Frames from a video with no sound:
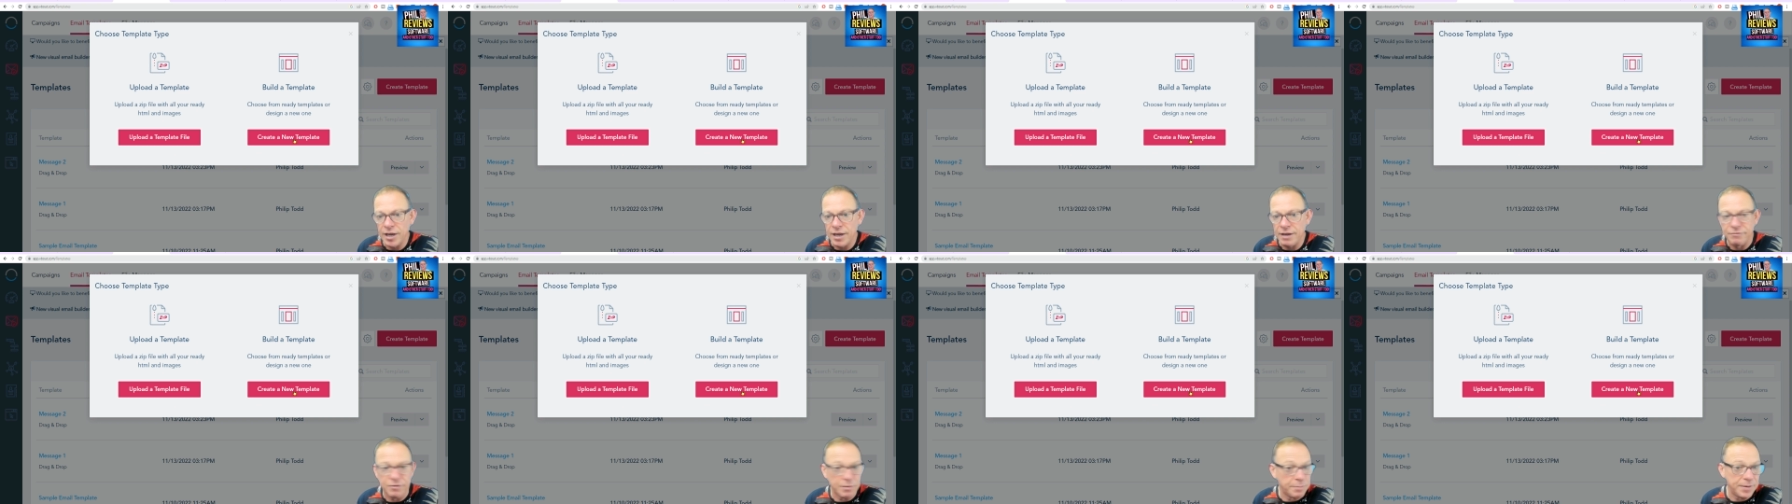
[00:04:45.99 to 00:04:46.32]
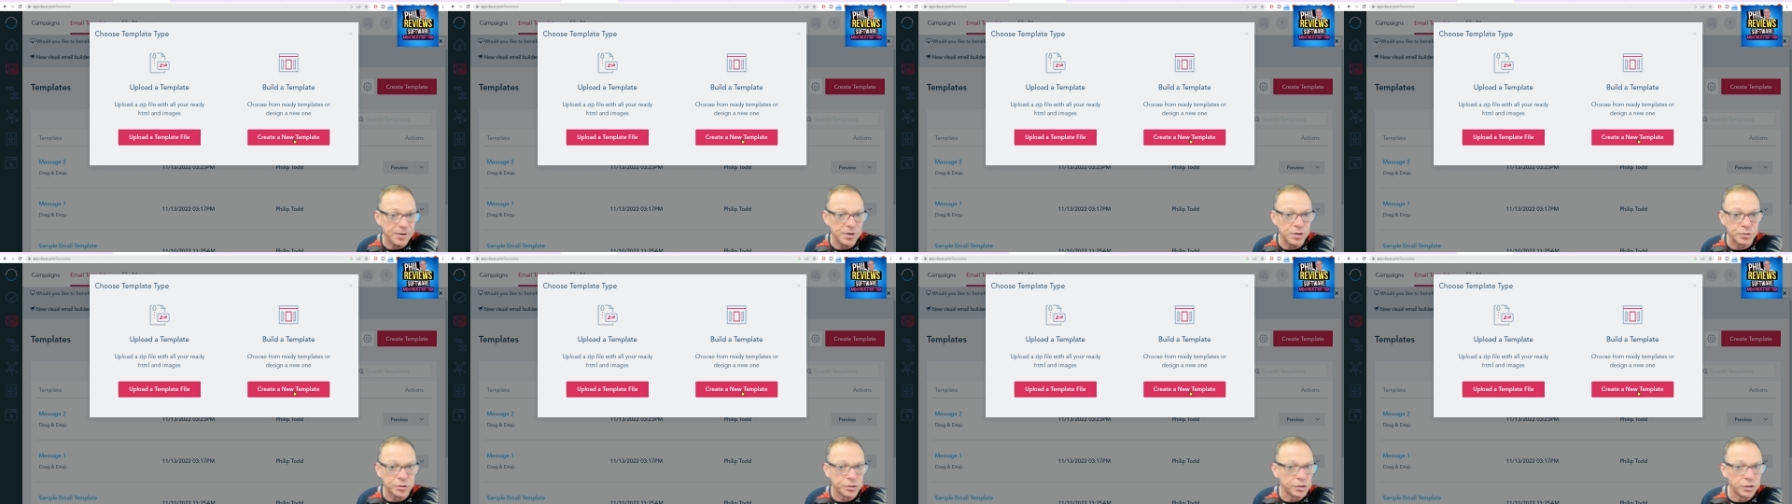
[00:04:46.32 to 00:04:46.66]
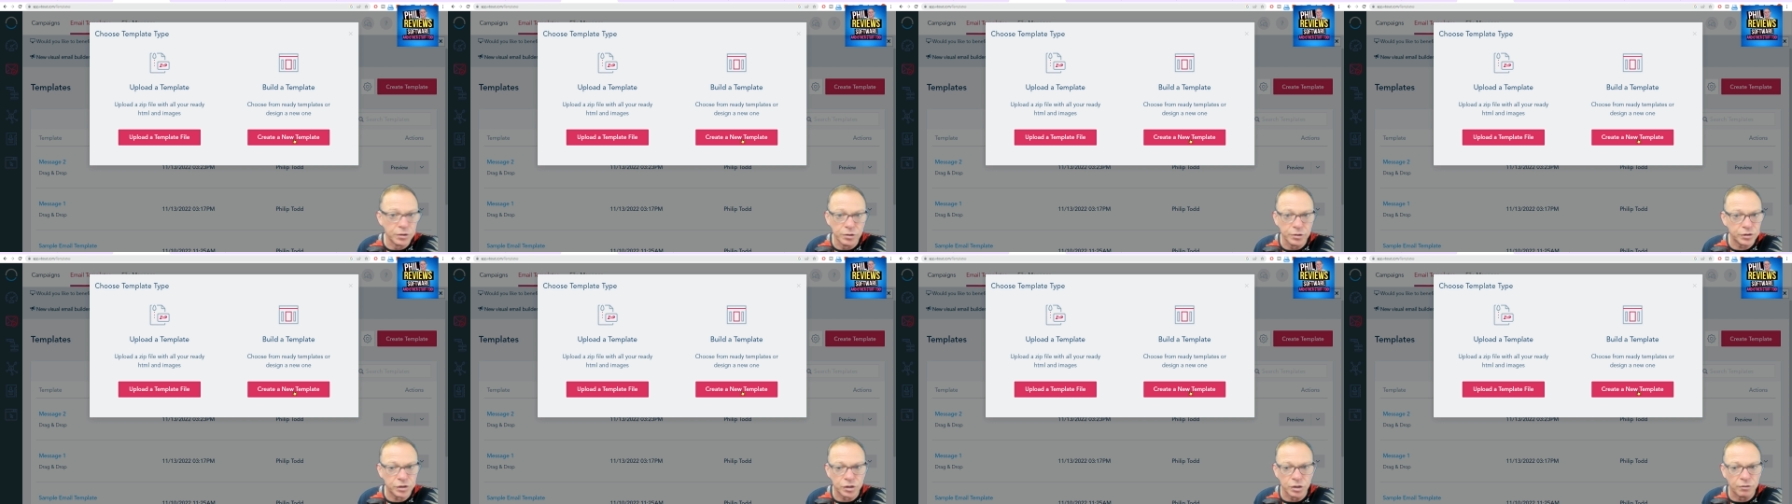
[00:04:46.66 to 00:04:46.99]
if you've been using
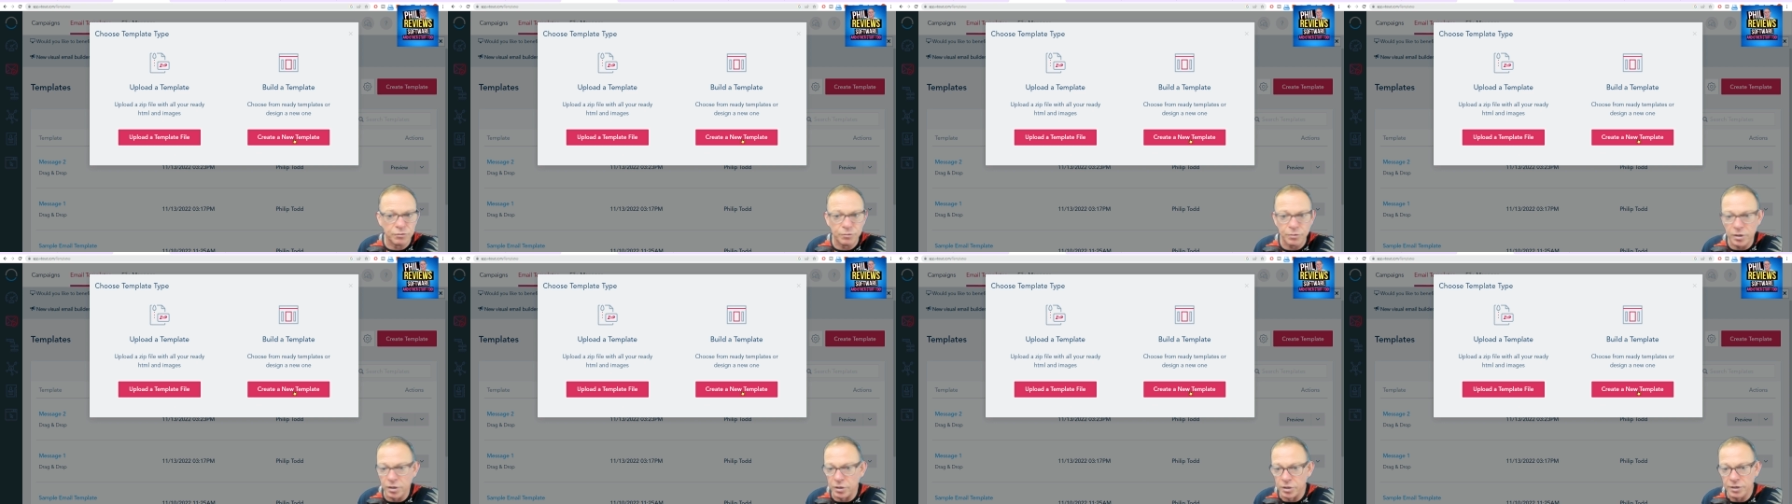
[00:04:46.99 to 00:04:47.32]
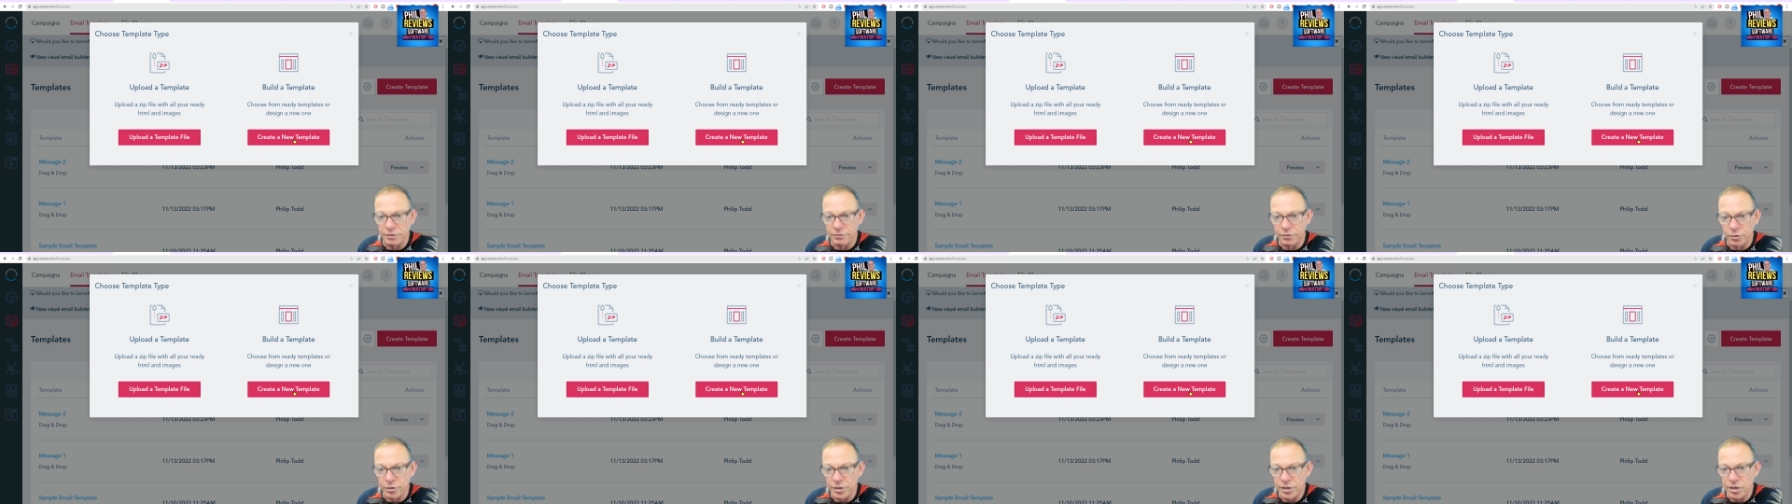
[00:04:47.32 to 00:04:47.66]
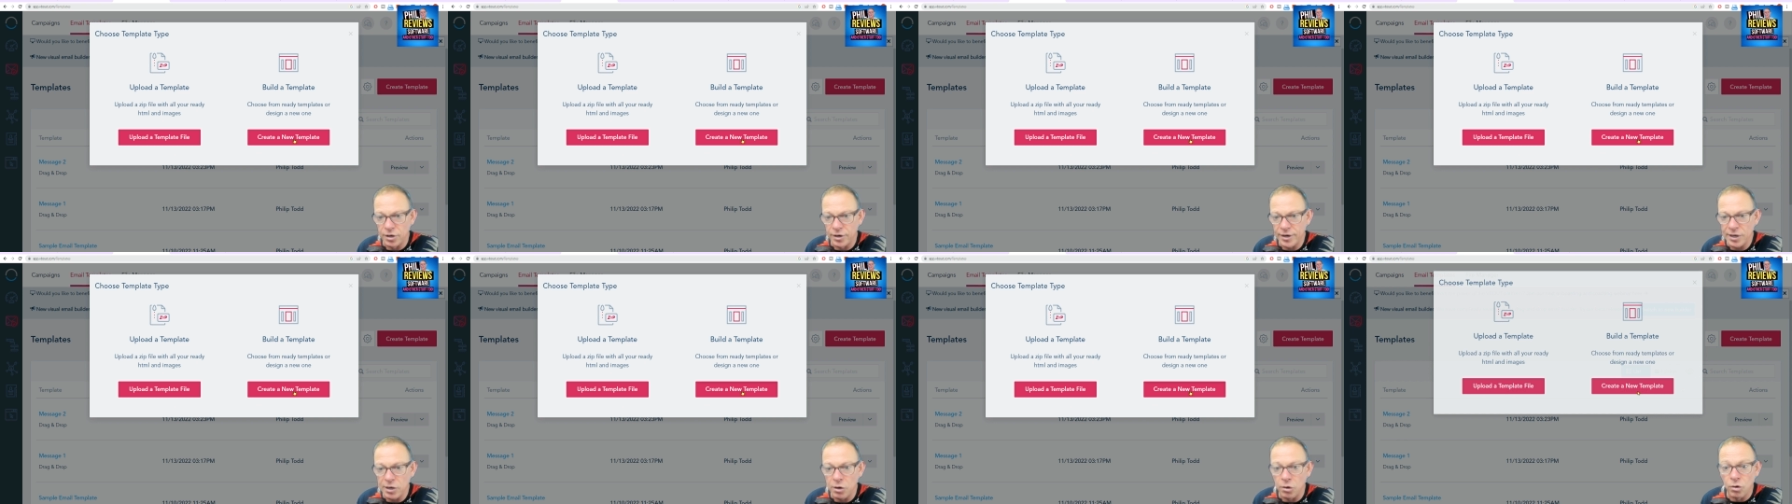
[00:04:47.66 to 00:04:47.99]
another software or you've already
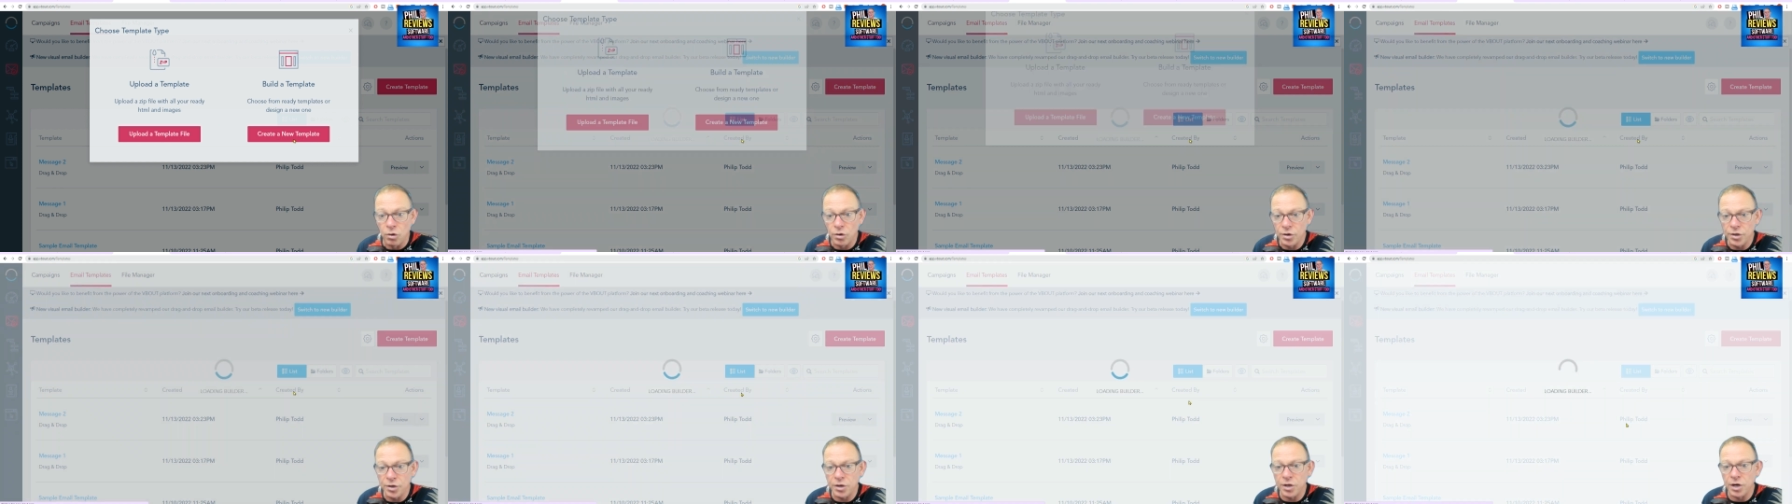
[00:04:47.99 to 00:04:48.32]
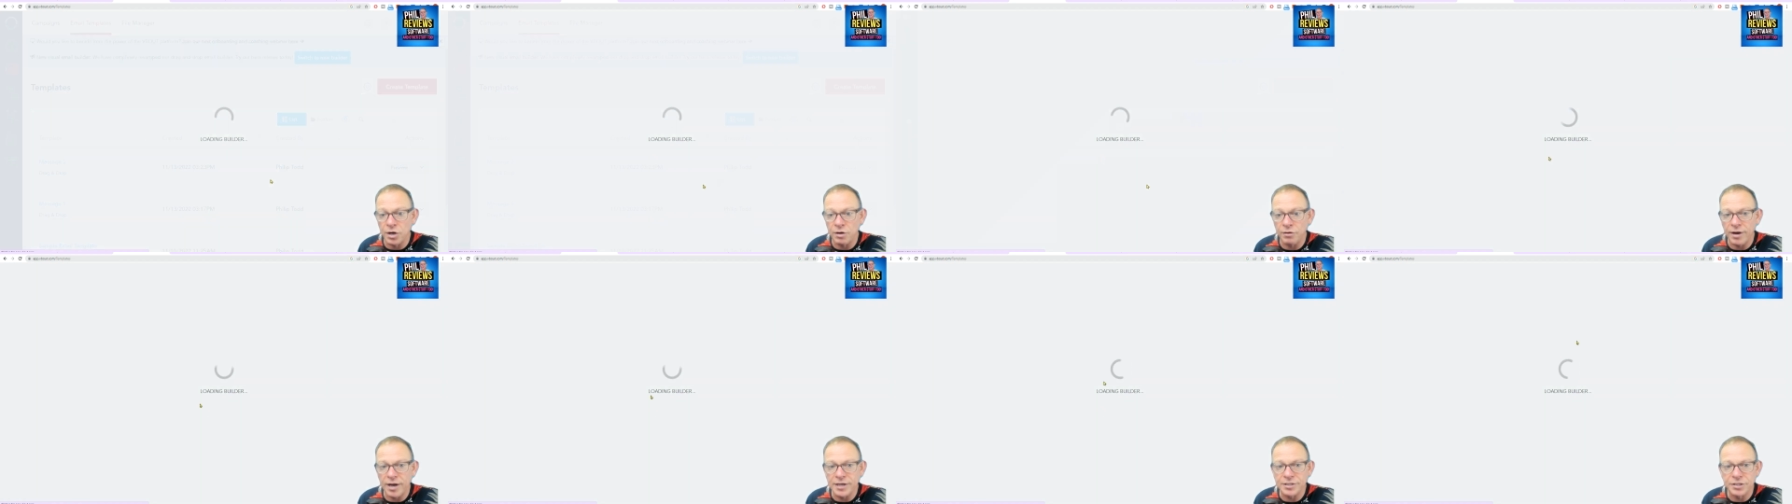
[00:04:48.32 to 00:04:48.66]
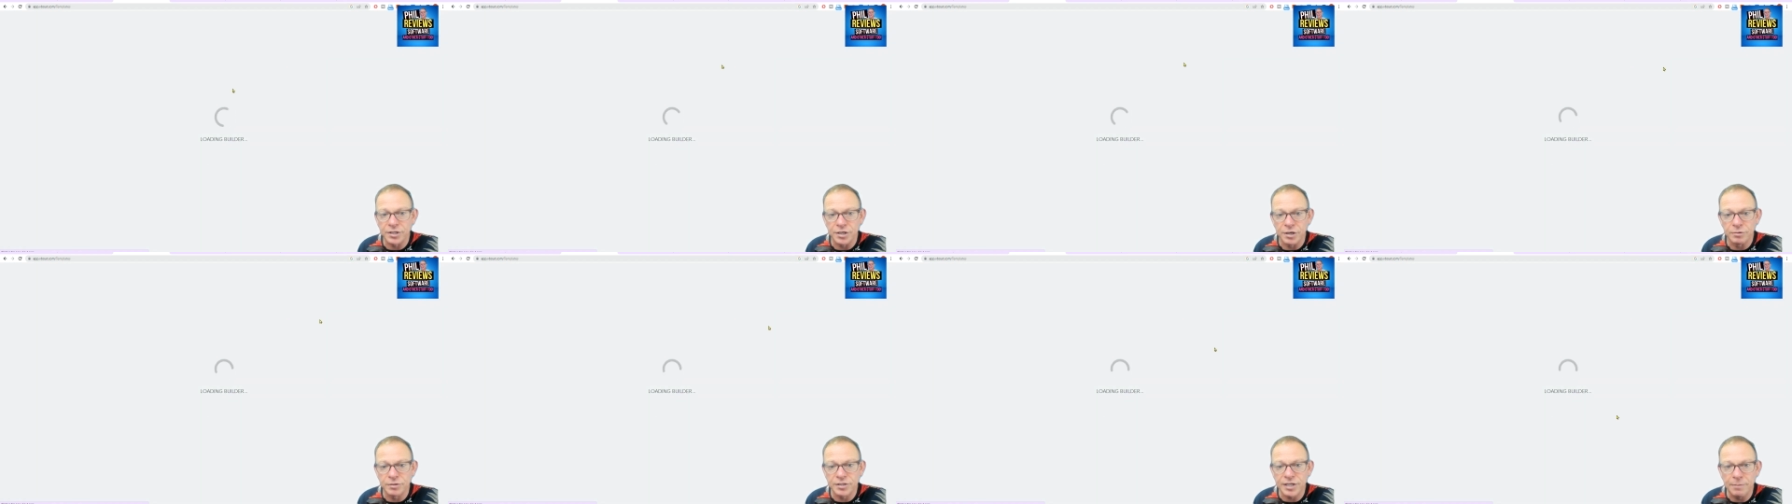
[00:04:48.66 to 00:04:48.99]
got it, or you can create a
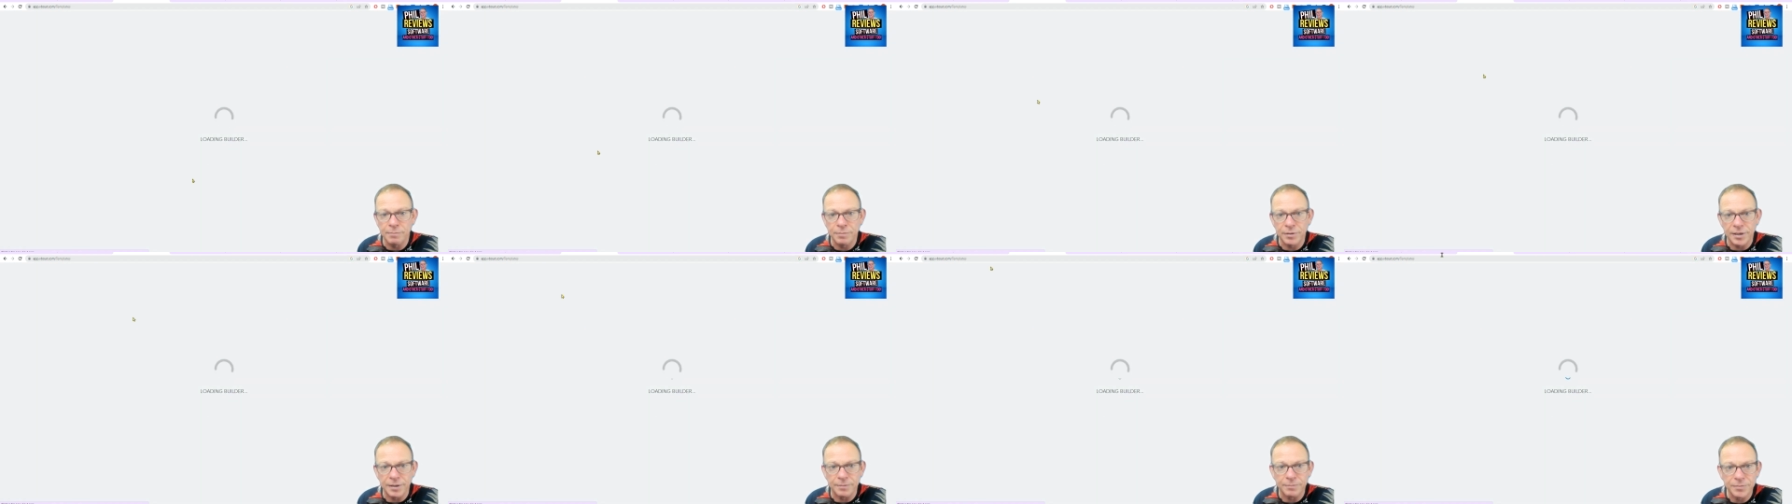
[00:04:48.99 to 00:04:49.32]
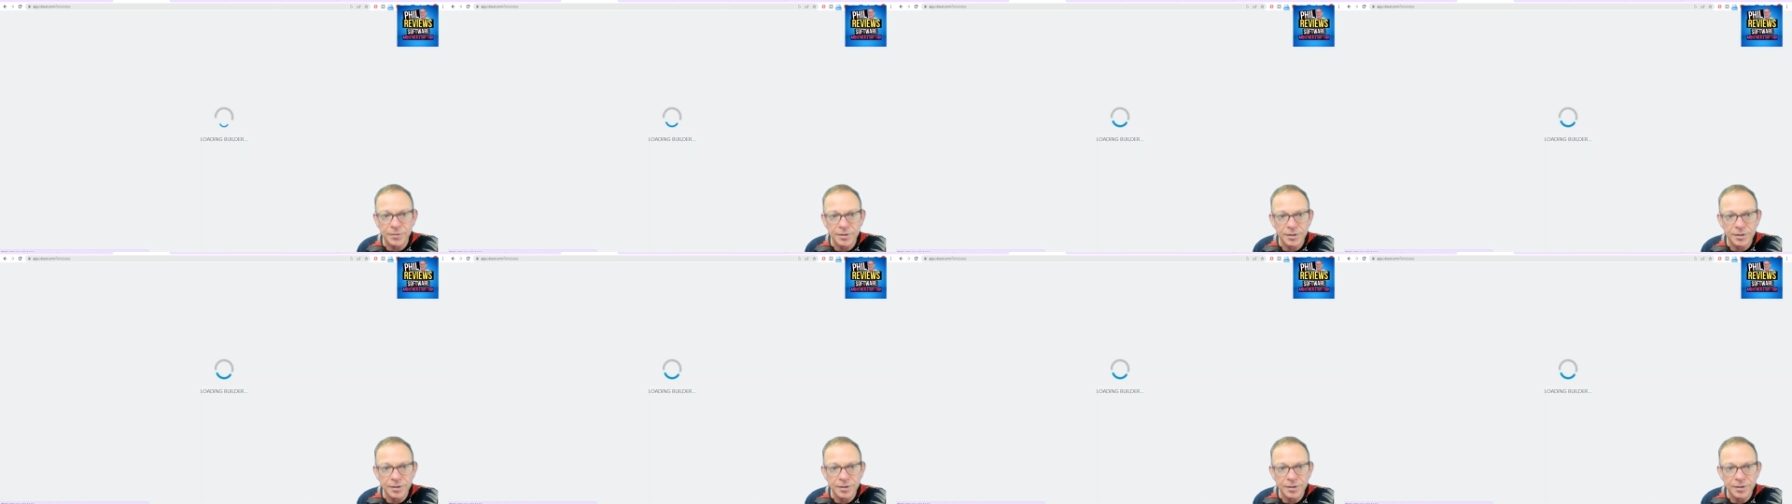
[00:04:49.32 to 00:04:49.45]
new template.